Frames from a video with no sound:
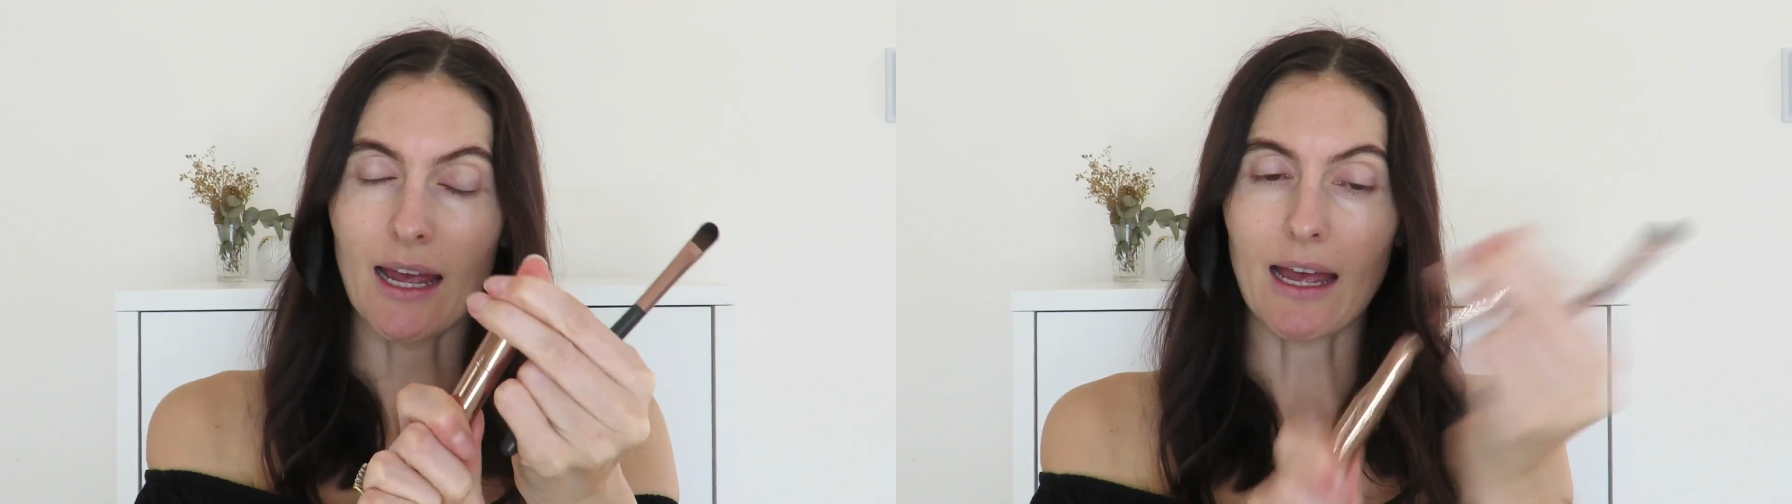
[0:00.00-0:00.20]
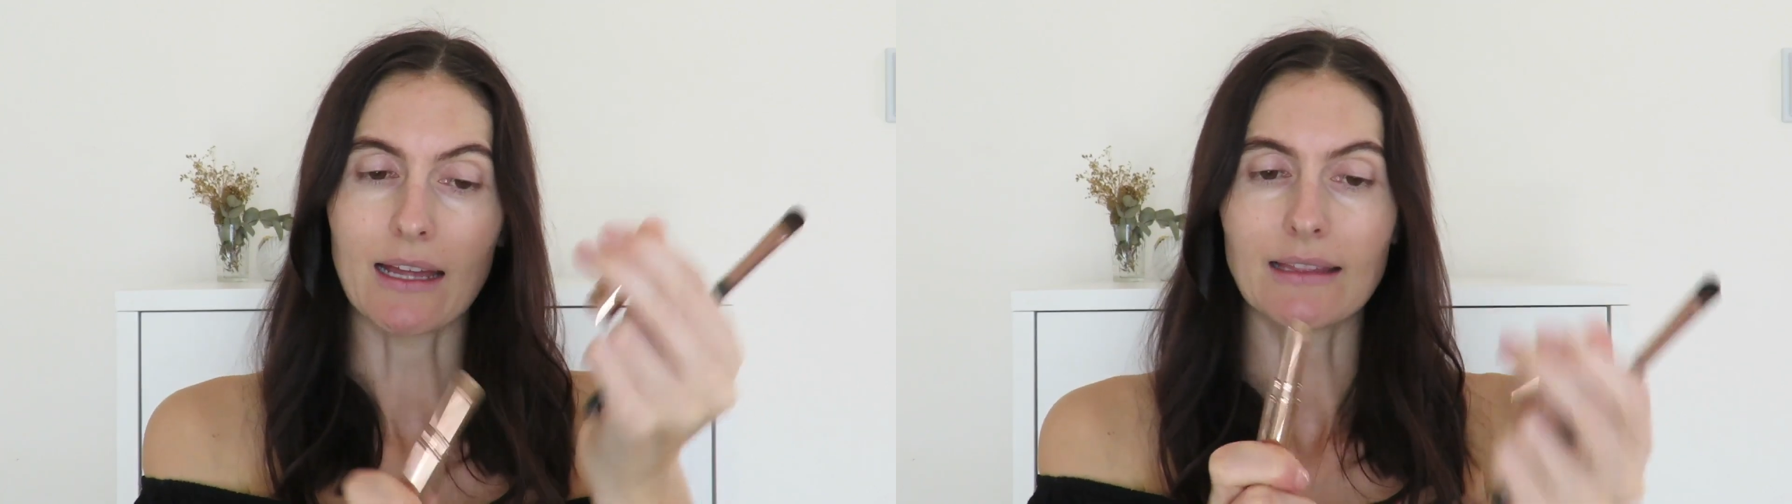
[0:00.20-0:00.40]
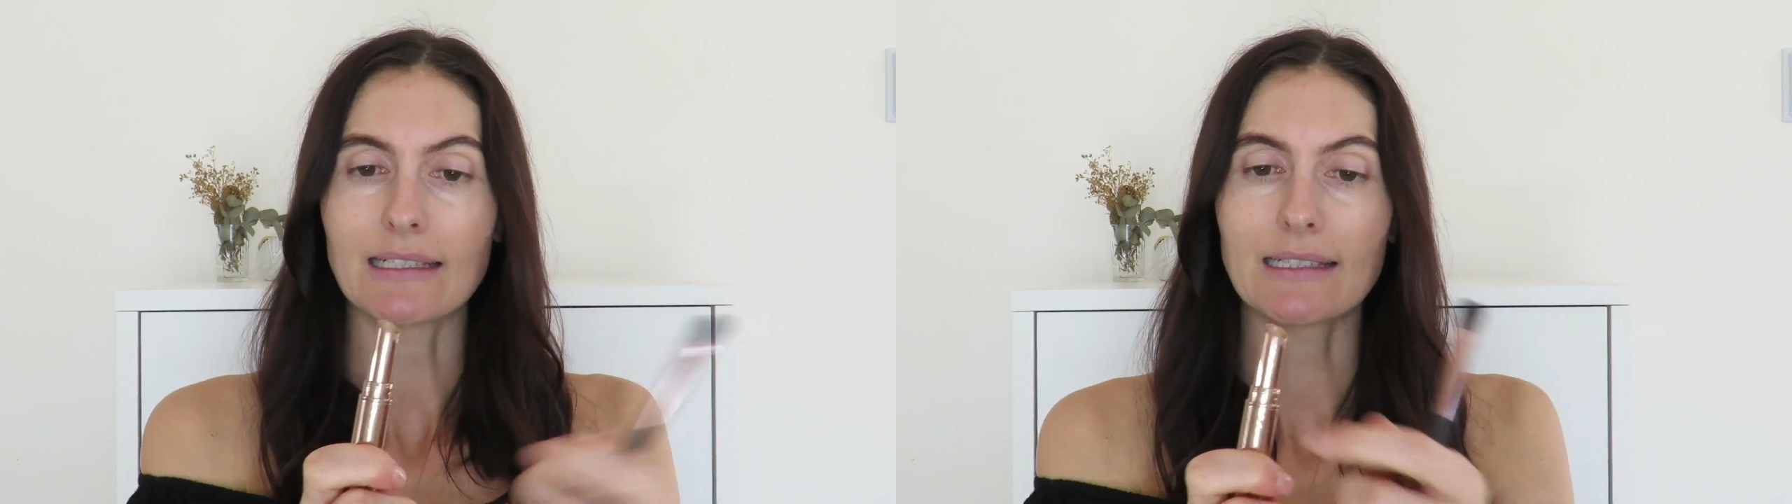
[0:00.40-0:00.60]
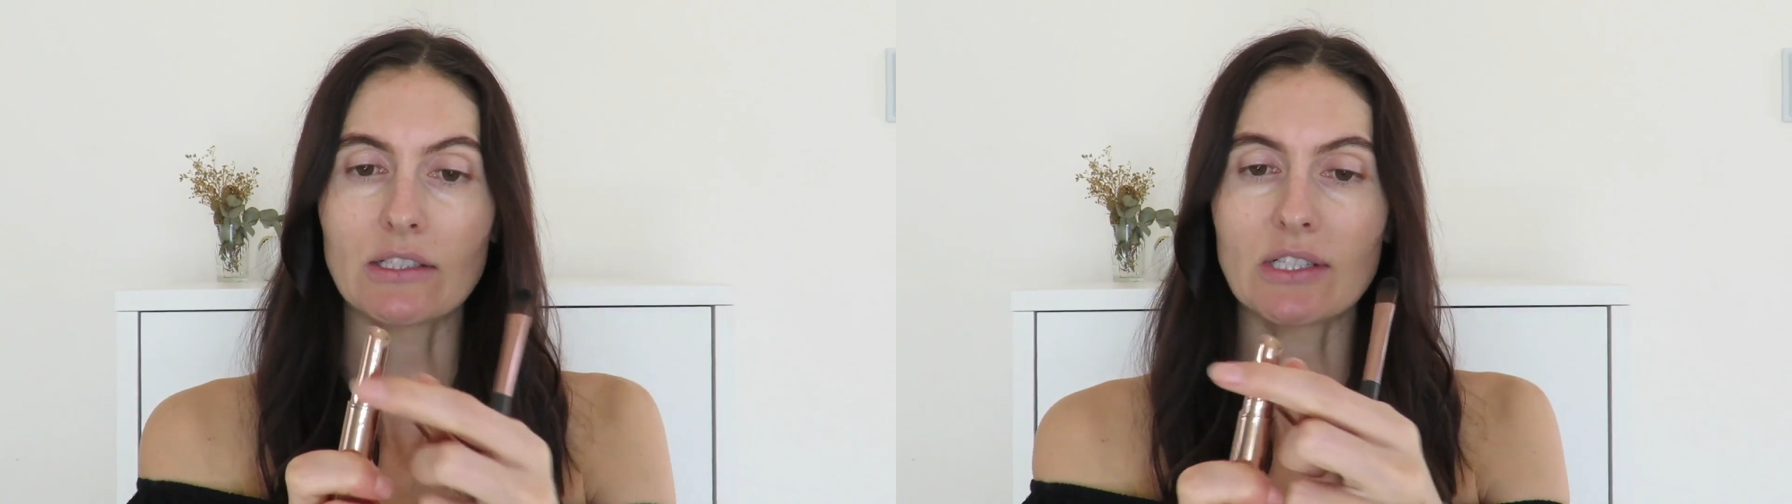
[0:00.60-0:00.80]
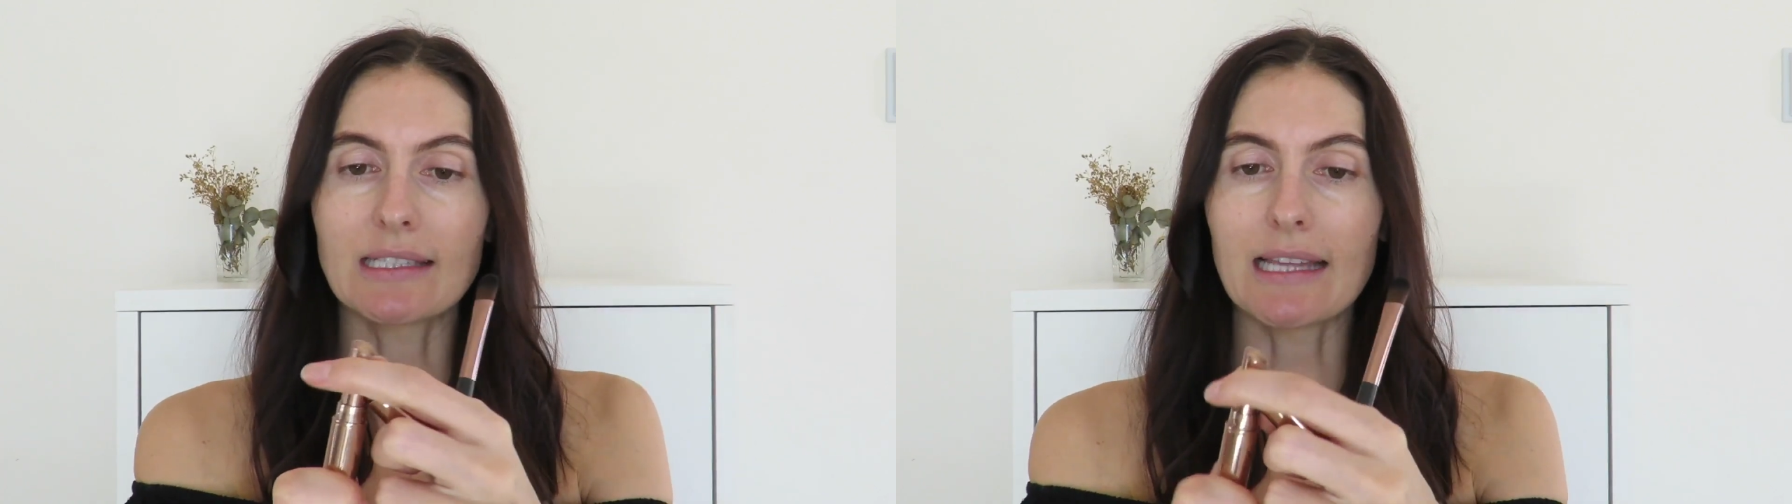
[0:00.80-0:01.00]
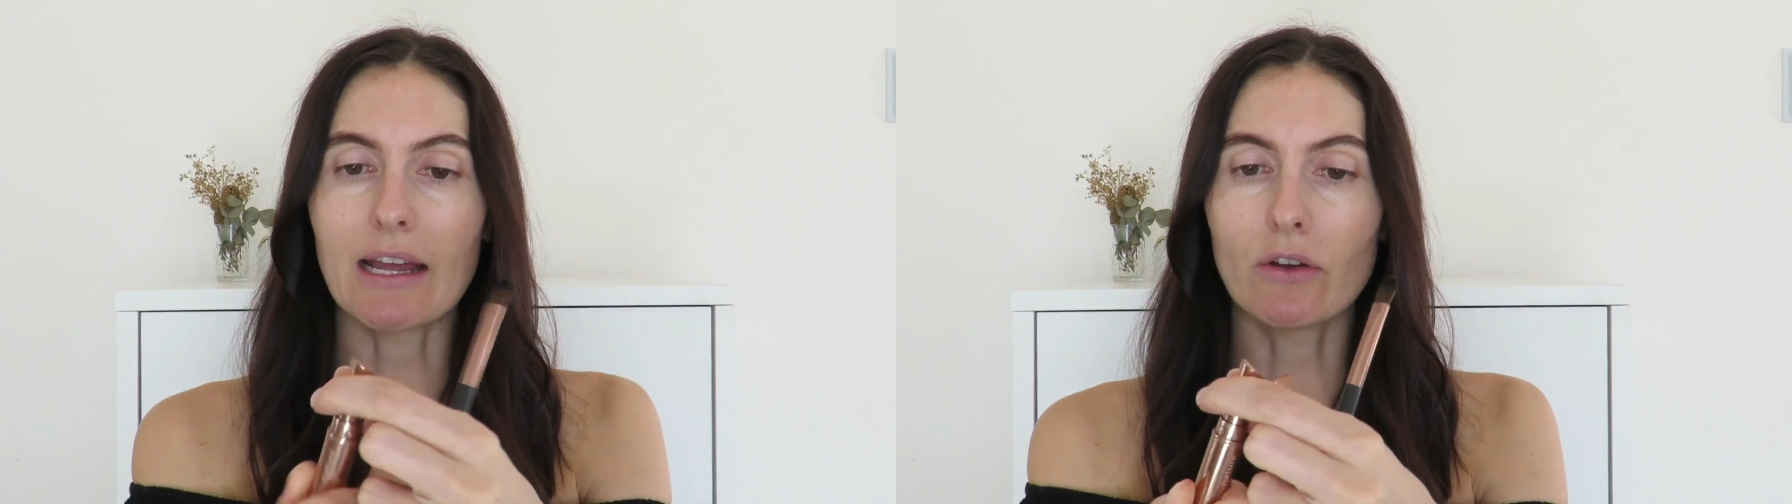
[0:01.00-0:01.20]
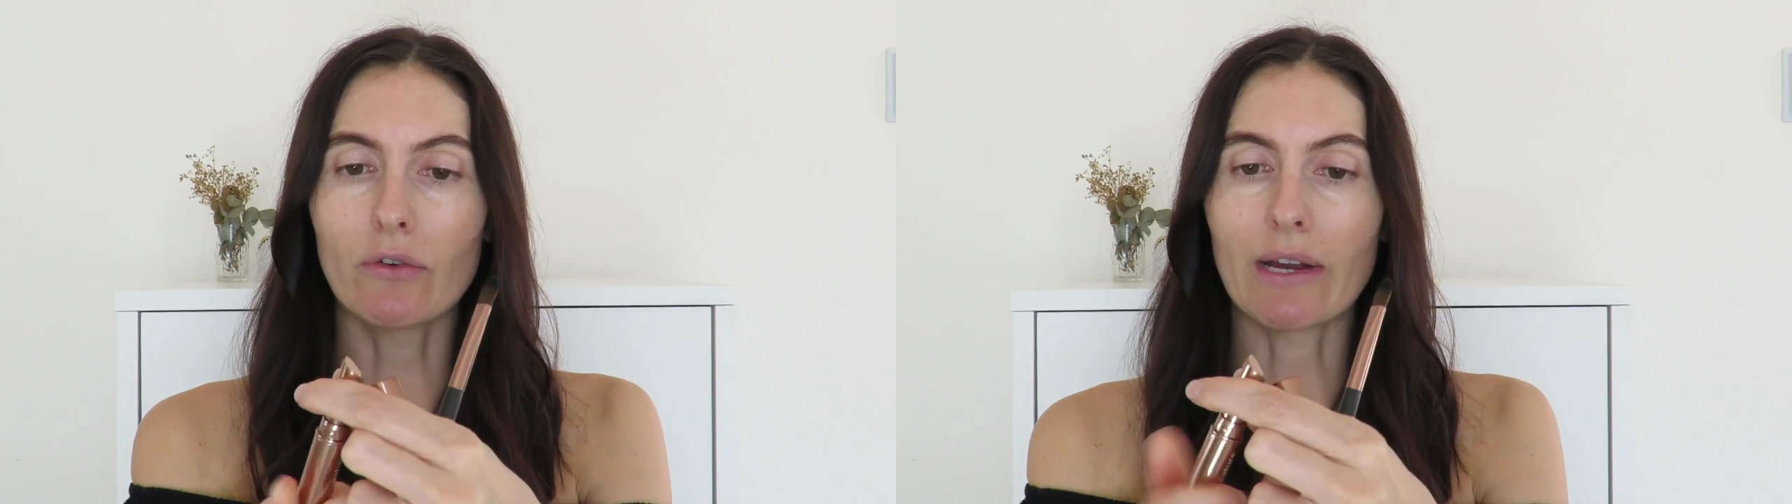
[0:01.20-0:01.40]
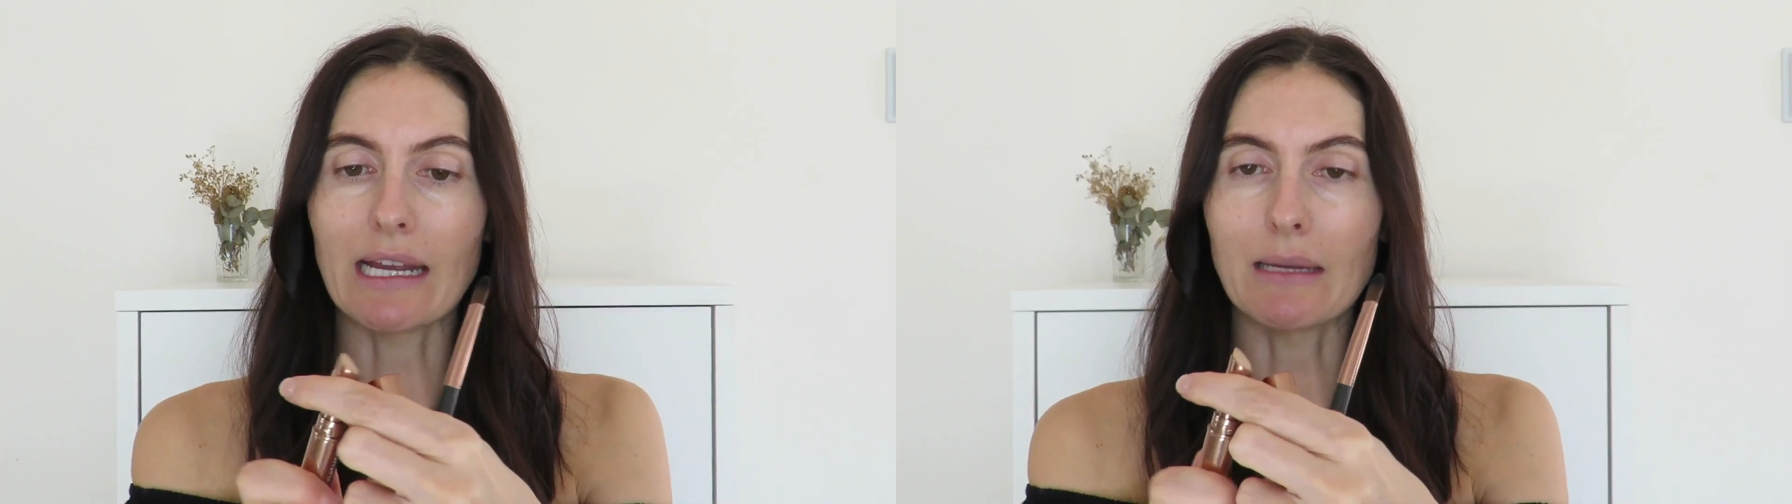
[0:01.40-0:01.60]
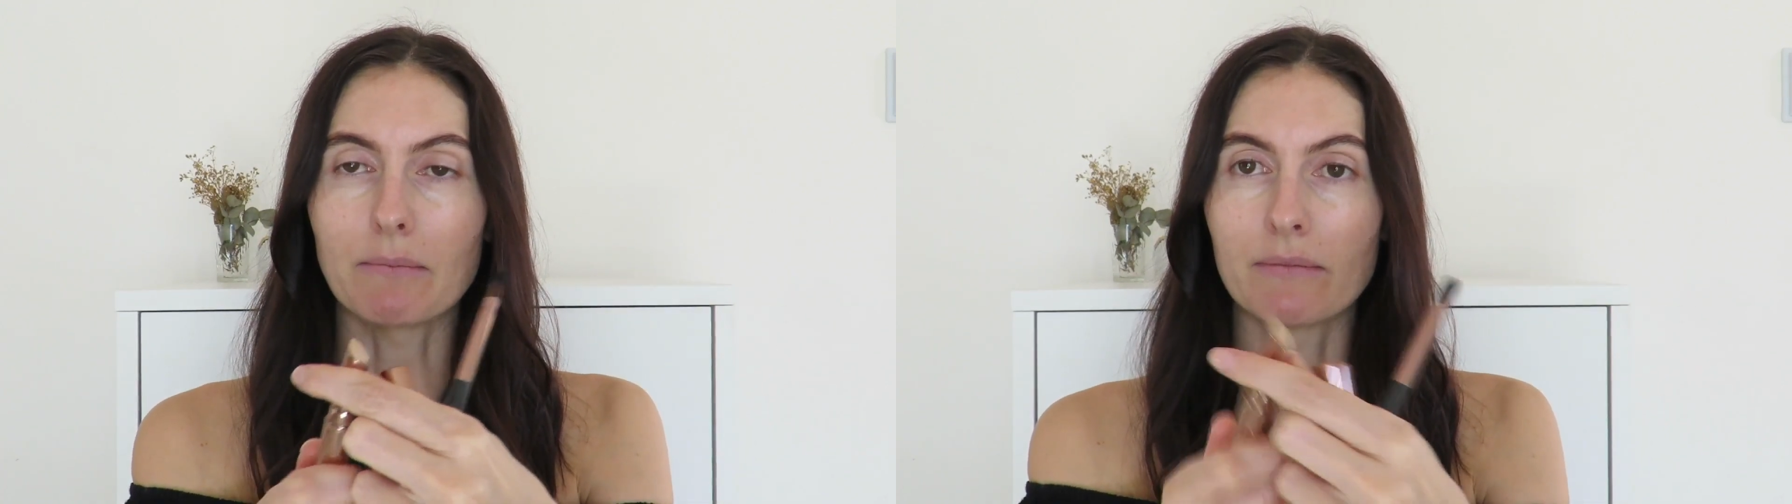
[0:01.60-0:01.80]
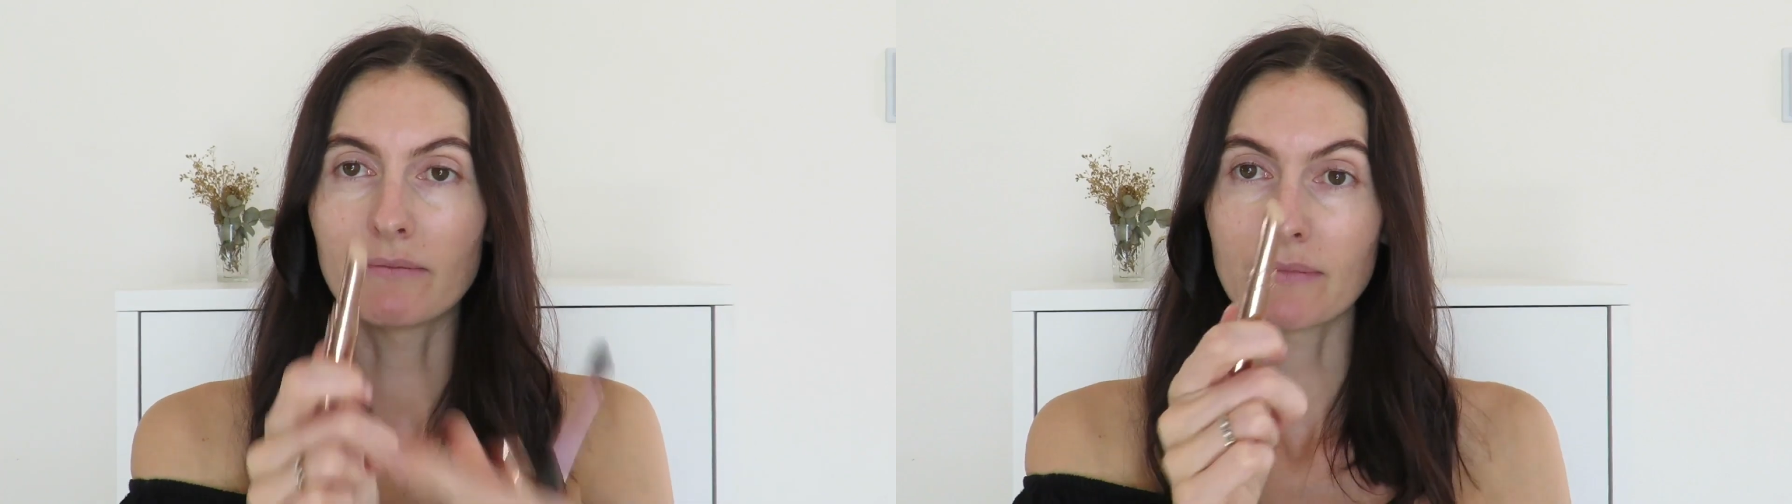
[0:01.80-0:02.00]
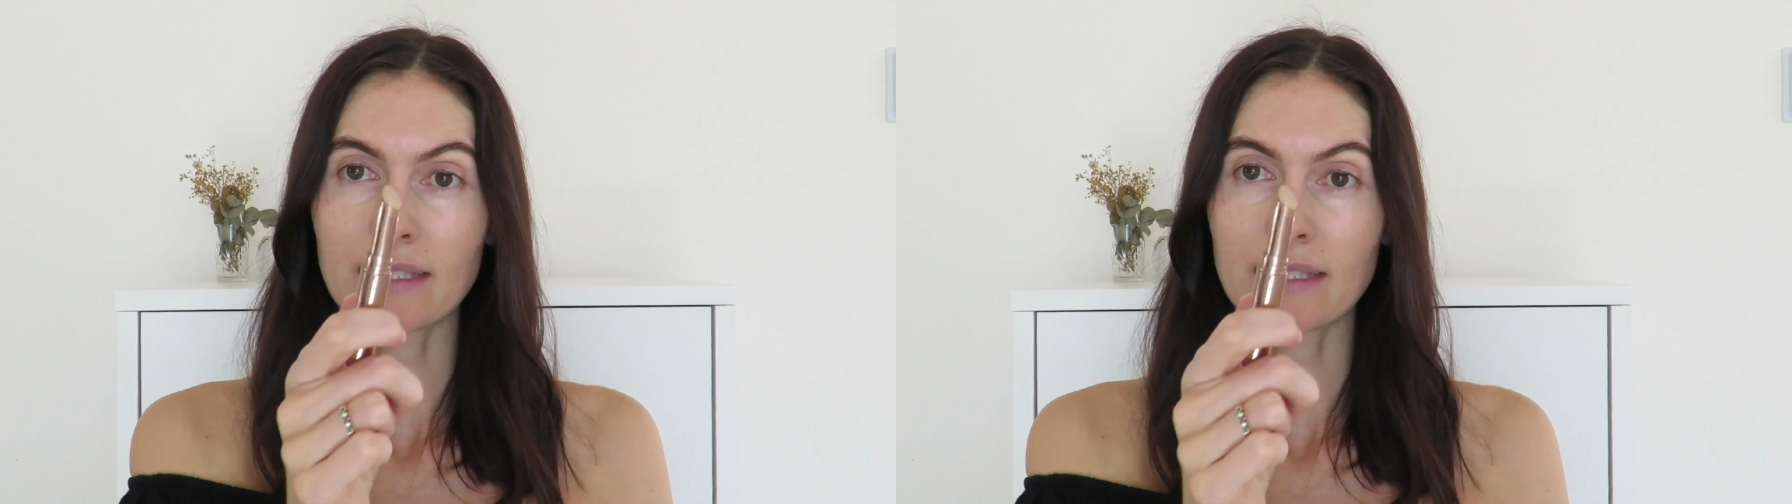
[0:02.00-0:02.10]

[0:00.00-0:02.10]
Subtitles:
And this is just their cream